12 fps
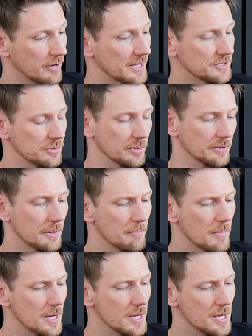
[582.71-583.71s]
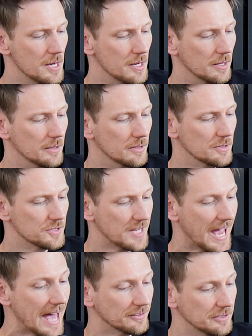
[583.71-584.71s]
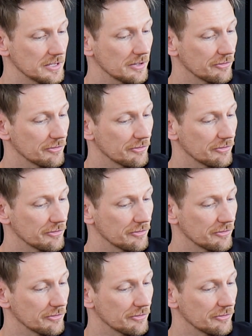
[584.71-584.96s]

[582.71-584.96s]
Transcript: rescuing them. Sadly,